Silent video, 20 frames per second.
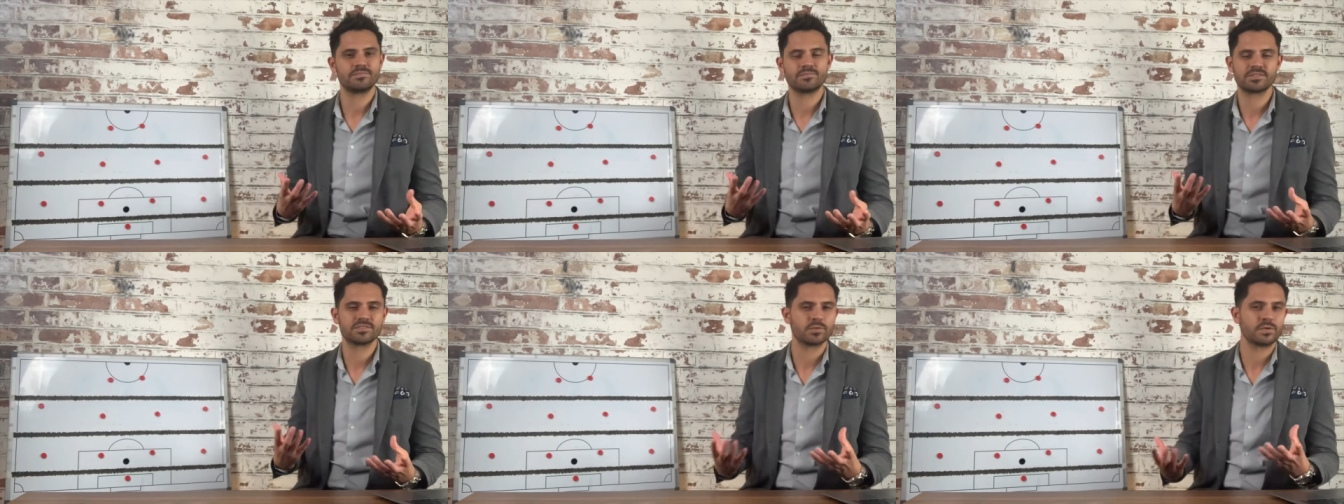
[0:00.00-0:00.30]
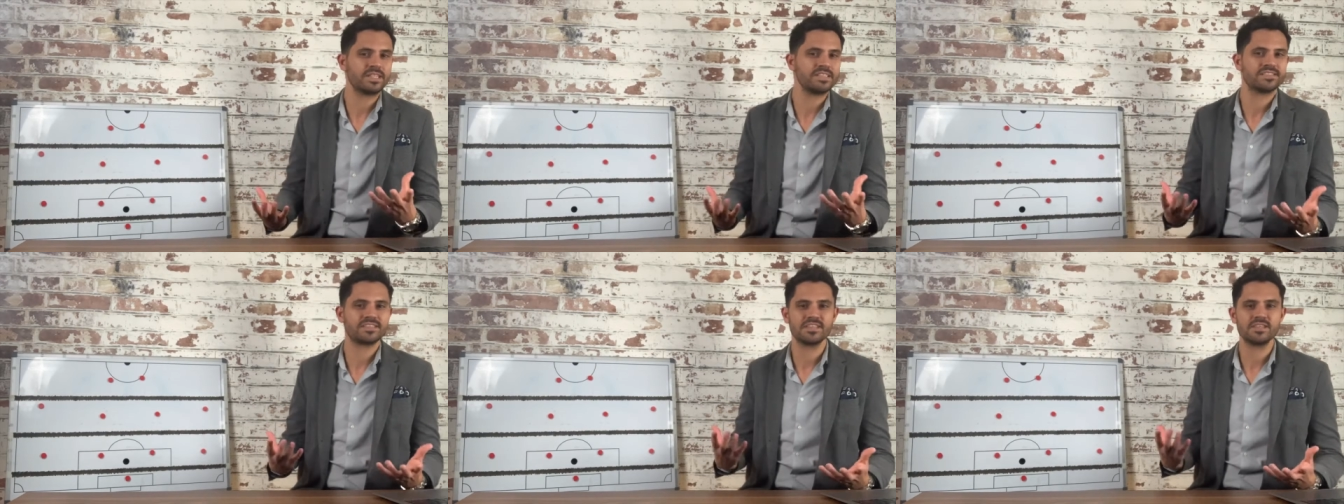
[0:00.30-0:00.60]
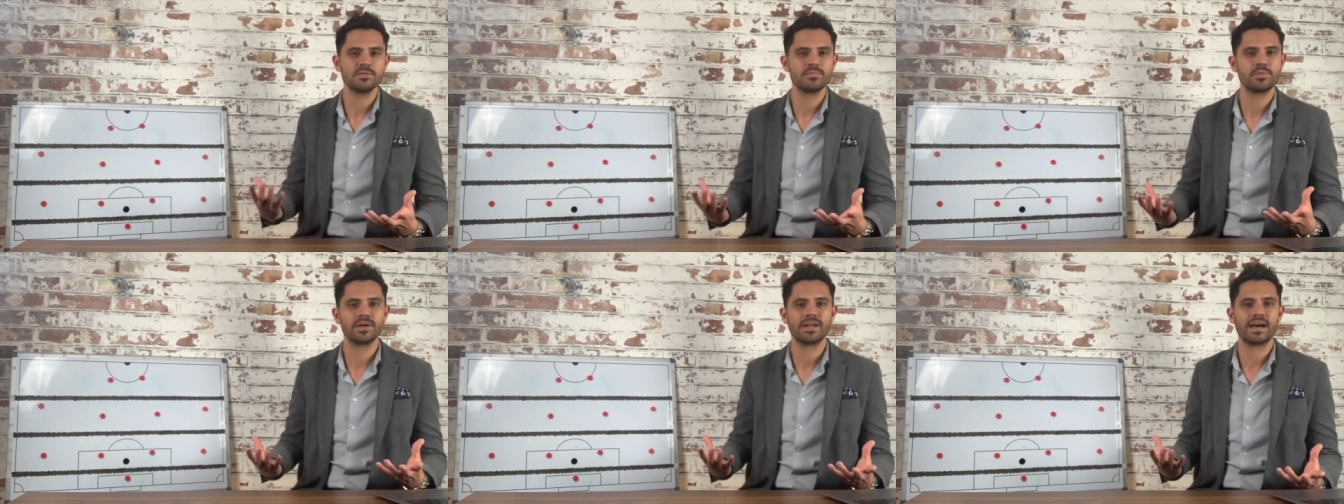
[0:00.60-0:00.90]
tweets that
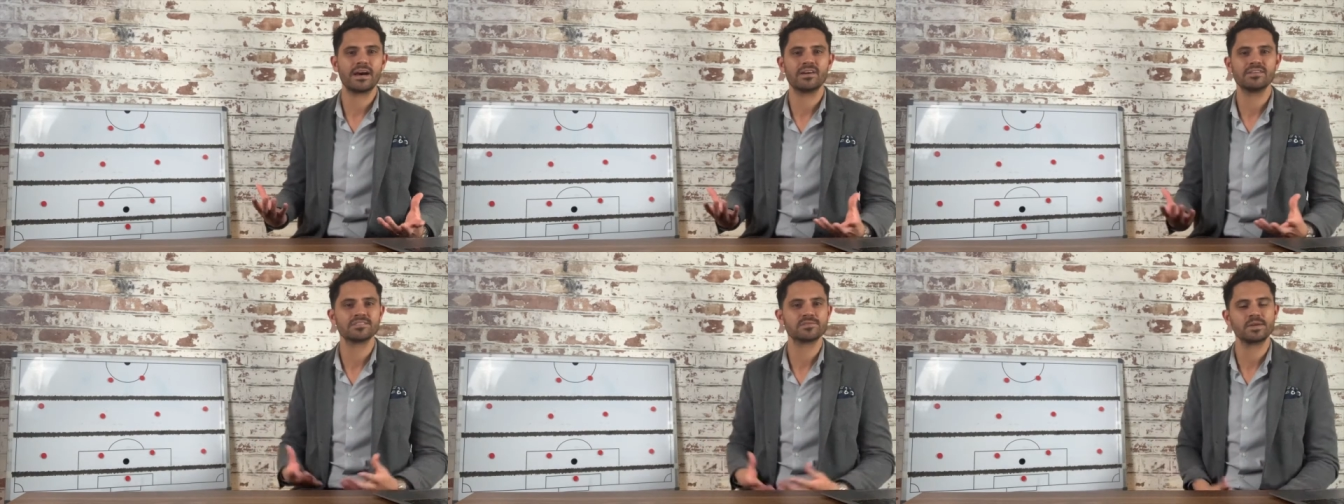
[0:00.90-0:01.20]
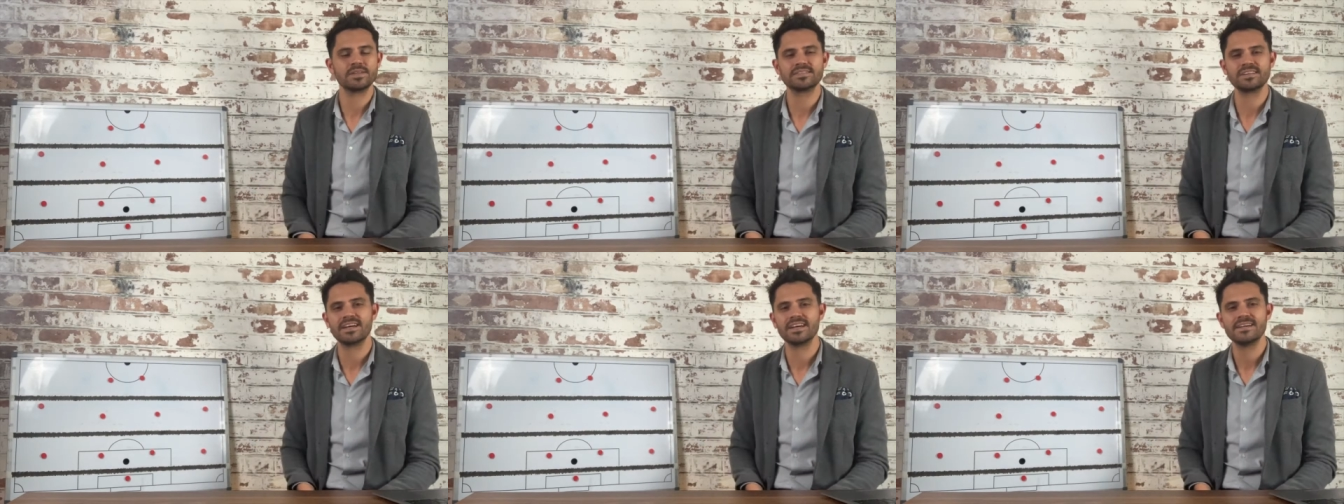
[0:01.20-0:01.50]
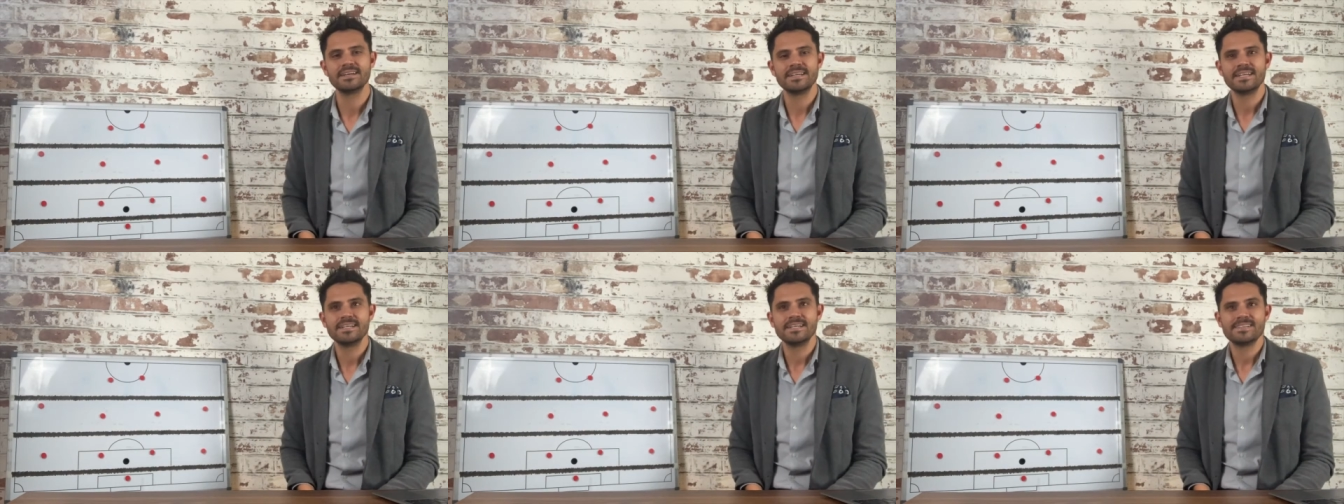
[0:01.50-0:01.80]
you put out on
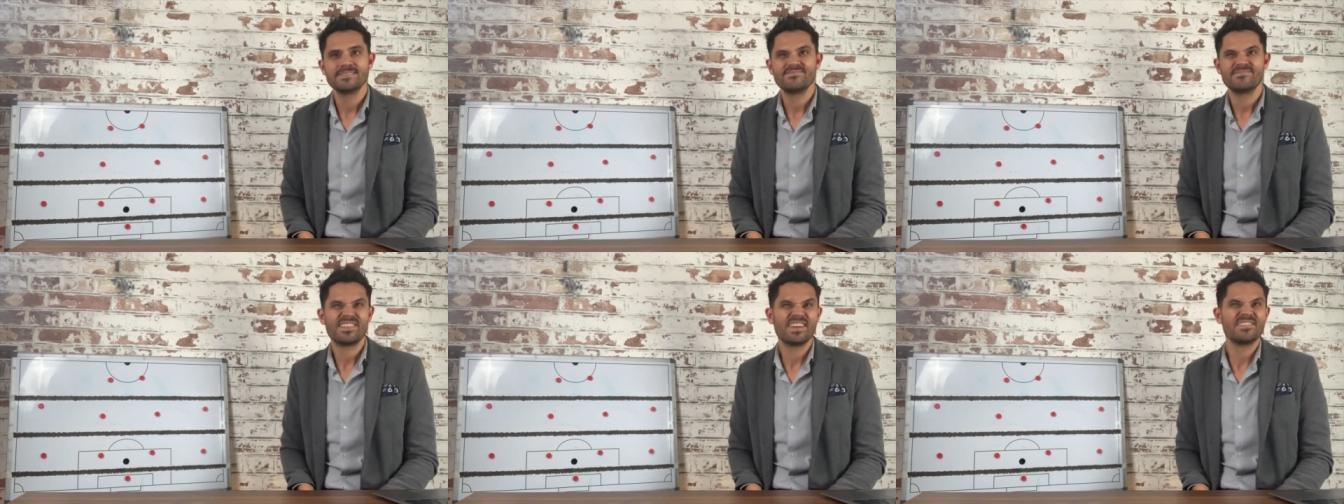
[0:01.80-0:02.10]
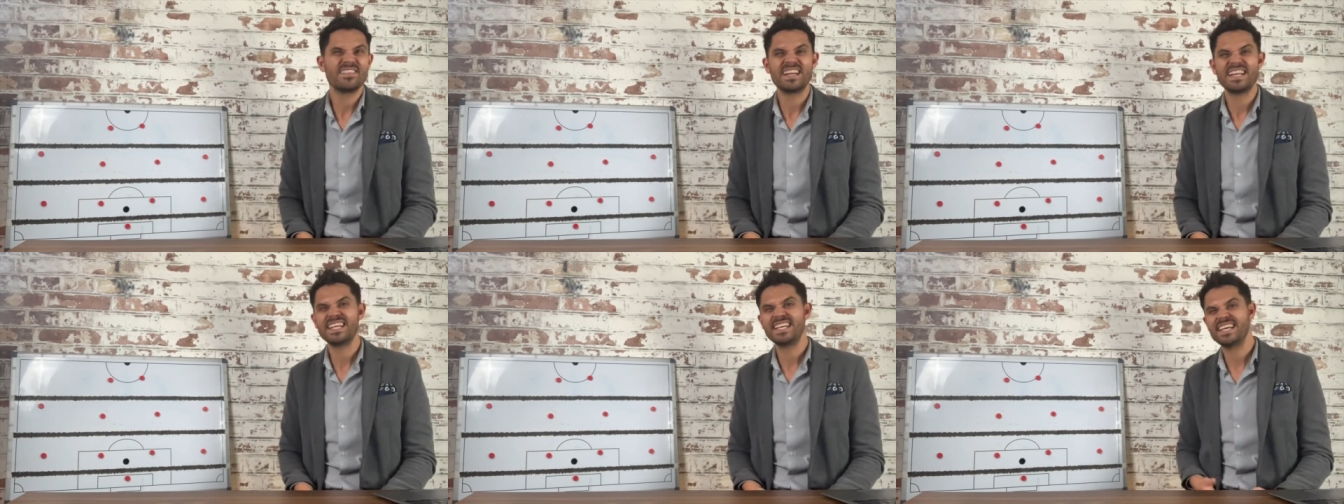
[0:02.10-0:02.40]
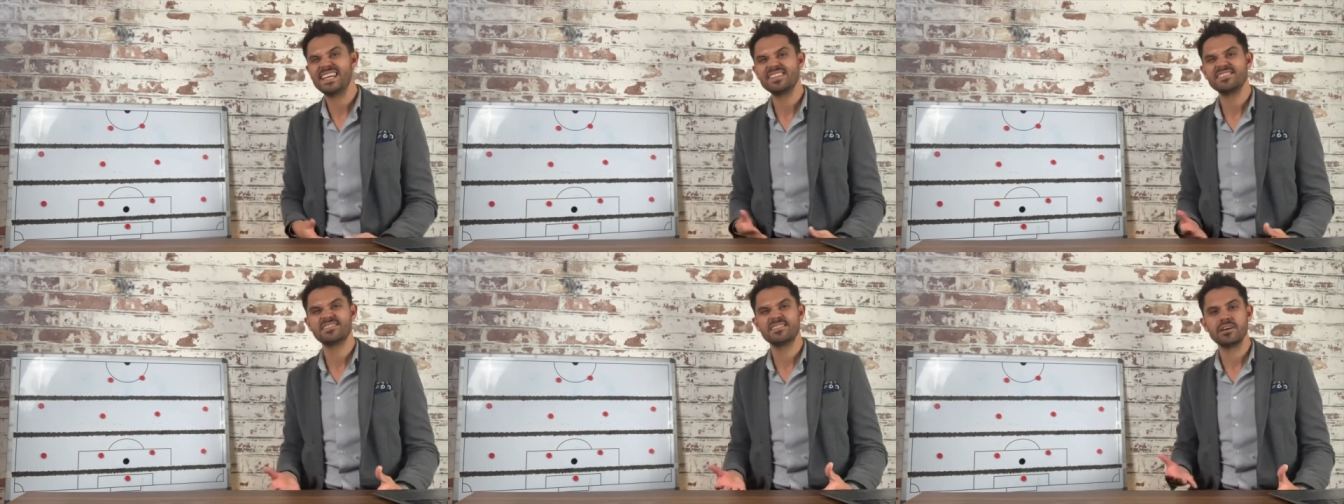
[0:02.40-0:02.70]
Twitter, there really
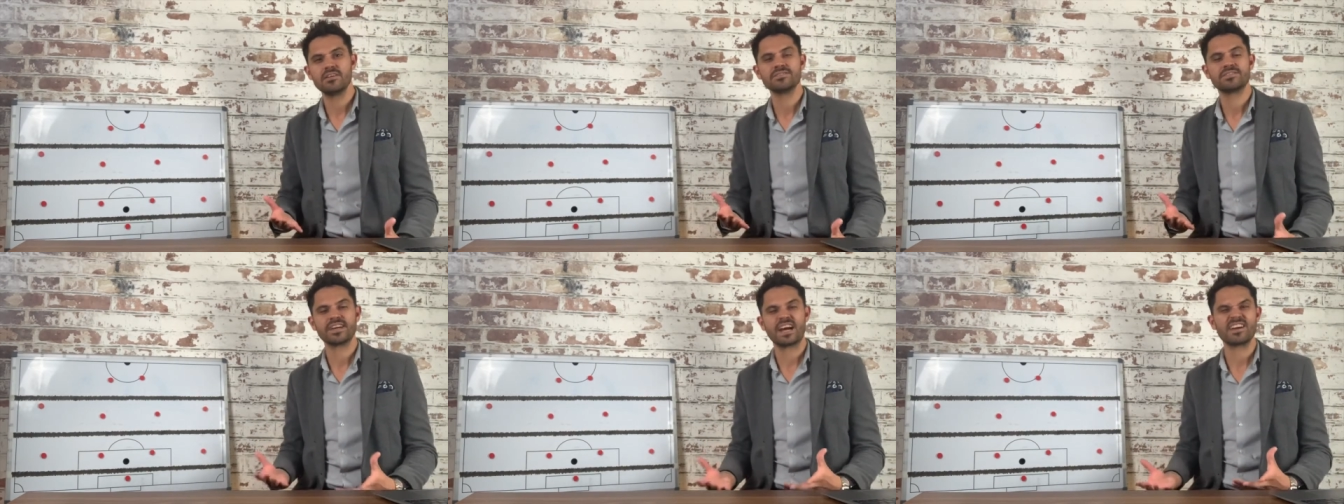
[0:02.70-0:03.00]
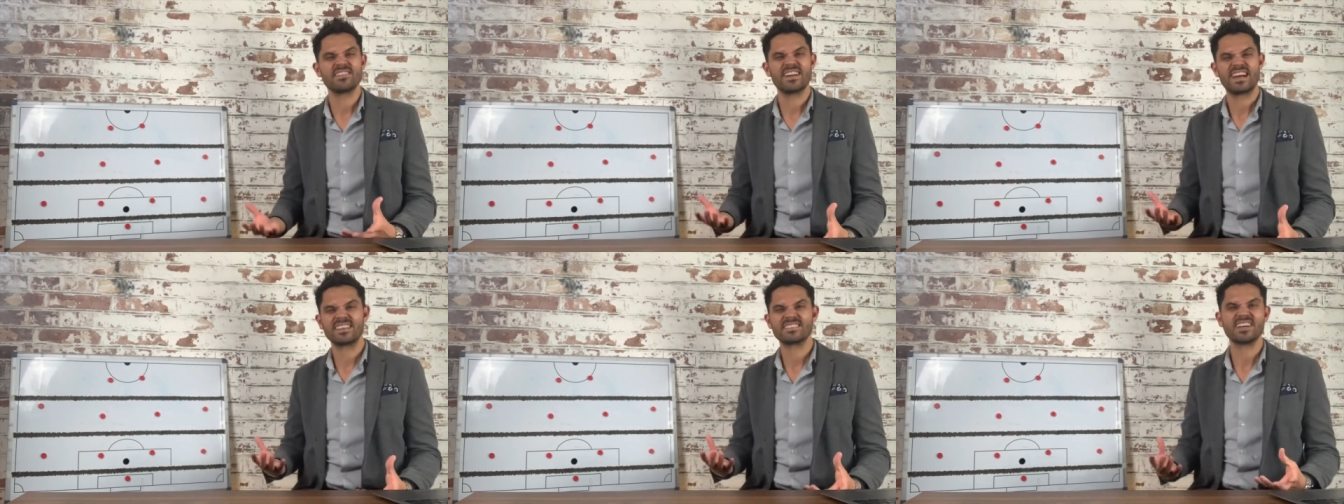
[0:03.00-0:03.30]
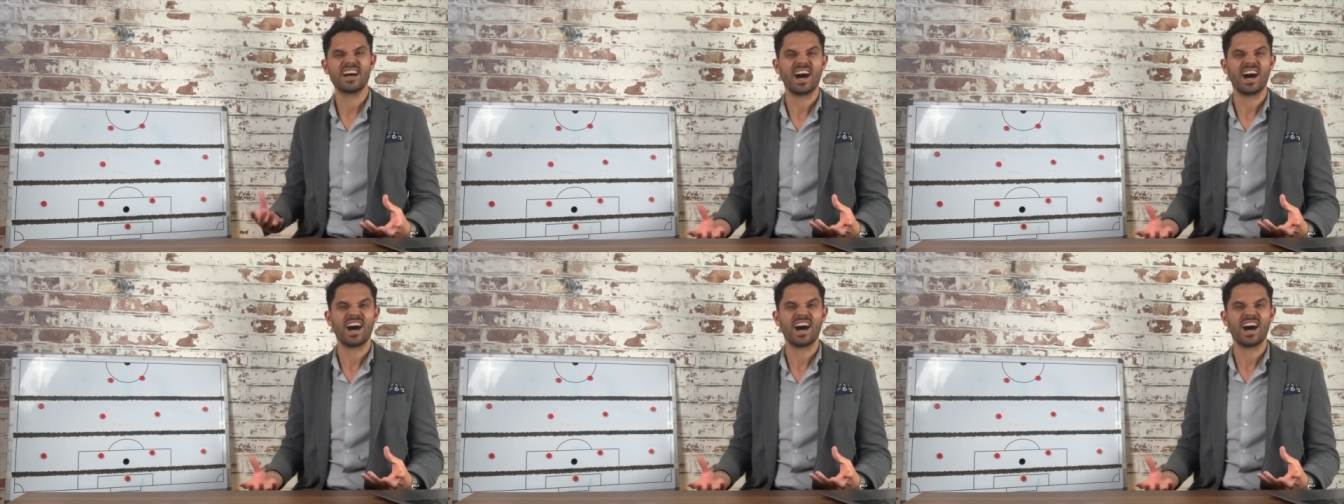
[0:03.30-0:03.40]
is no direct